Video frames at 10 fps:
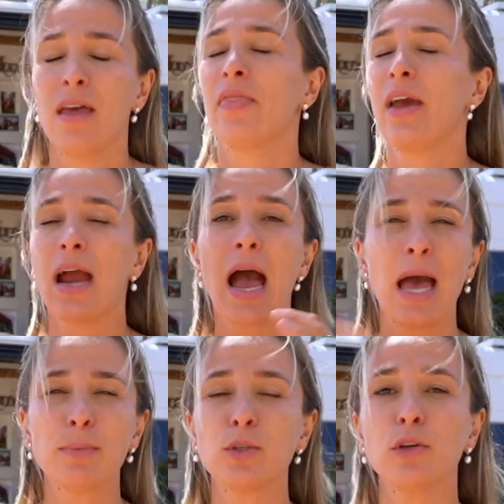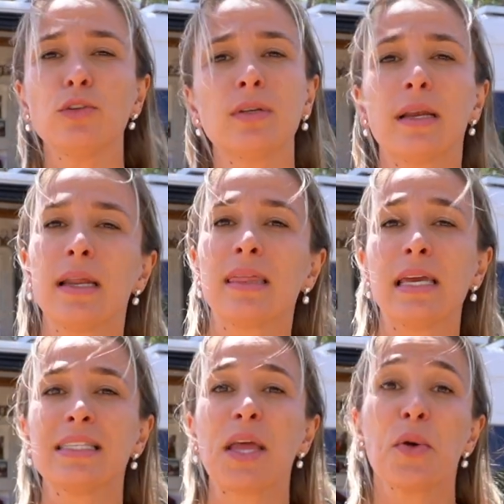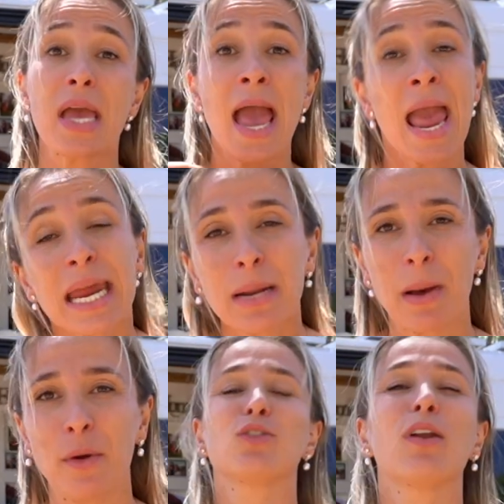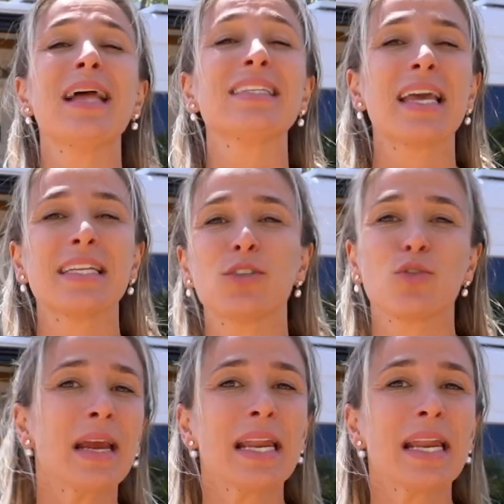there are absolutely things that we hate about it. So let's get straight